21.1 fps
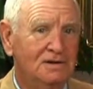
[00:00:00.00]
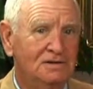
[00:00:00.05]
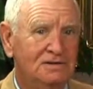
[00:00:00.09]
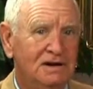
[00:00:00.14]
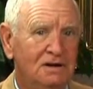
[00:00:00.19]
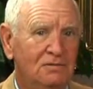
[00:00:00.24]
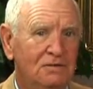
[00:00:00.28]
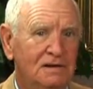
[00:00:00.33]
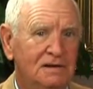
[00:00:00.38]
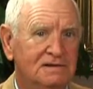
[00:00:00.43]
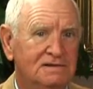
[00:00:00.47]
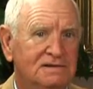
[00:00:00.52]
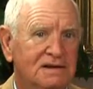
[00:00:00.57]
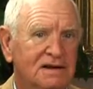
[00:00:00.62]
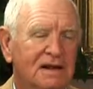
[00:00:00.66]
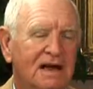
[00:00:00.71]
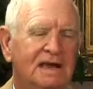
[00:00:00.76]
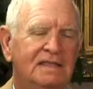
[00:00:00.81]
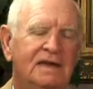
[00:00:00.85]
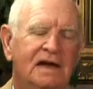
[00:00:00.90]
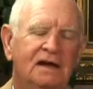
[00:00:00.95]
to share with us
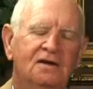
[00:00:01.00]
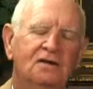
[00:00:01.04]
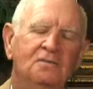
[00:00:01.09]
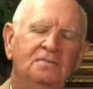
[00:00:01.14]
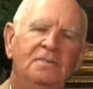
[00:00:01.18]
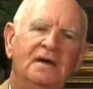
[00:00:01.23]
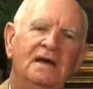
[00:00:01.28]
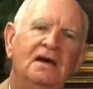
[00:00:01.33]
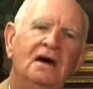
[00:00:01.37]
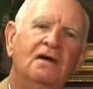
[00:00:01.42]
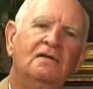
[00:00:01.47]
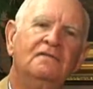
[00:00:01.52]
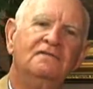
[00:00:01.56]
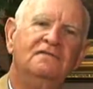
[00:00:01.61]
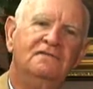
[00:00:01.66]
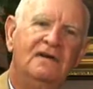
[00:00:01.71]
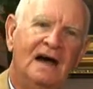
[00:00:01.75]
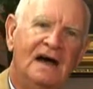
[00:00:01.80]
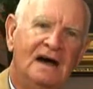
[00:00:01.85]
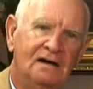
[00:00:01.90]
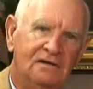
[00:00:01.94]
today that could be of
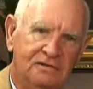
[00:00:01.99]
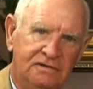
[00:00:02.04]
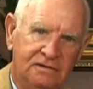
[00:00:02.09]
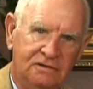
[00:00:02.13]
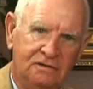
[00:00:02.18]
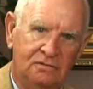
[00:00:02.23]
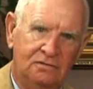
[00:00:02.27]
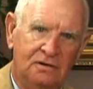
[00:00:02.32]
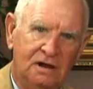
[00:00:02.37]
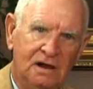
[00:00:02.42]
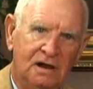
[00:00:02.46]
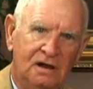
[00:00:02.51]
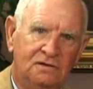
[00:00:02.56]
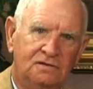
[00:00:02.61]
value